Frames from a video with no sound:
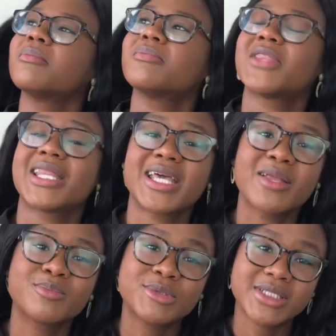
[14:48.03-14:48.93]
that I
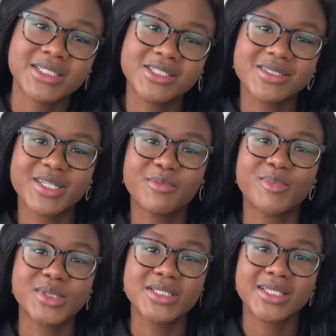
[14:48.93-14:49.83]
can potentially
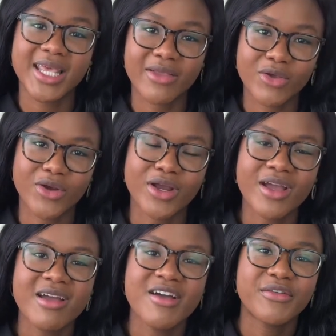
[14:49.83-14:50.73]
put together
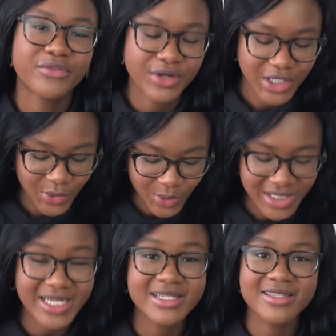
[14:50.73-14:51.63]
for you.
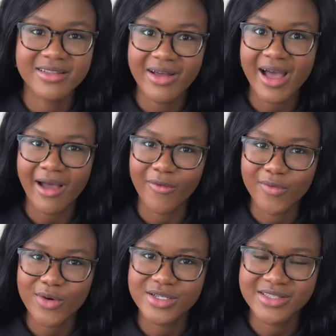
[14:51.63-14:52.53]
That is not,
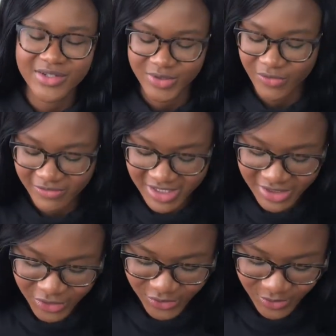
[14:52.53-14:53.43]
of course,
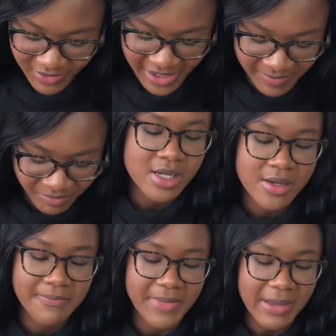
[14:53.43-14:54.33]
non-confidential, right?
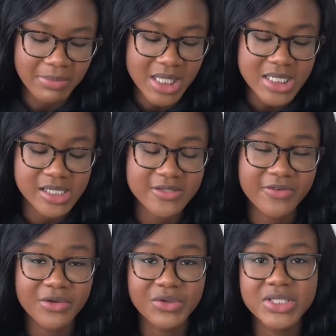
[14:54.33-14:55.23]
My plan is
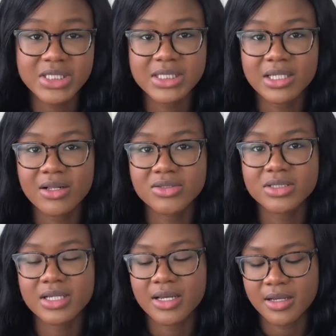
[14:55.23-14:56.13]
very detailed,
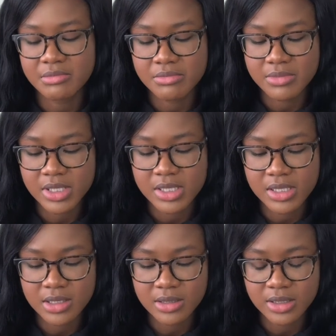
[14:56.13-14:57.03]
and
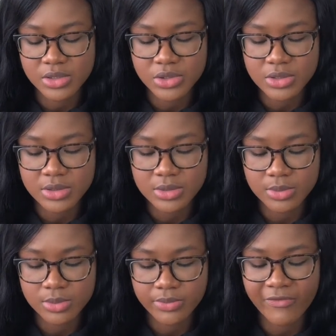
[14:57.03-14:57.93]
it's just
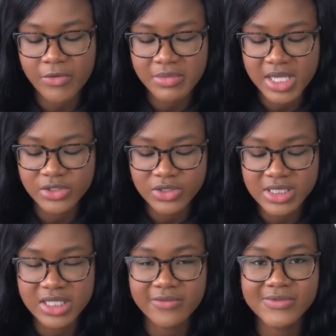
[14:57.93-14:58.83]
for me, it
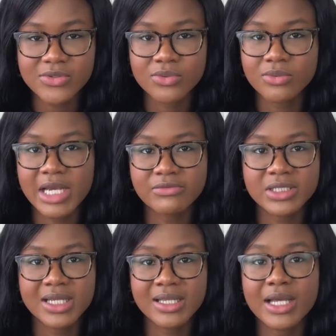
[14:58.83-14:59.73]
just gives you
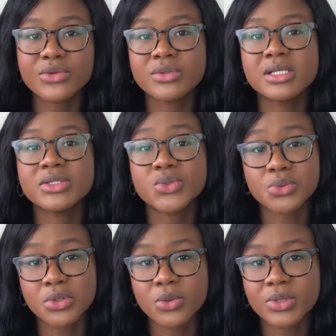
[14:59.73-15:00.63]
everything that you need to
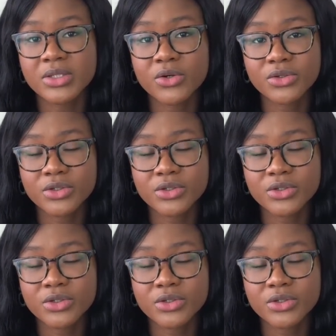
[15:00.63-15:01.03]
know in order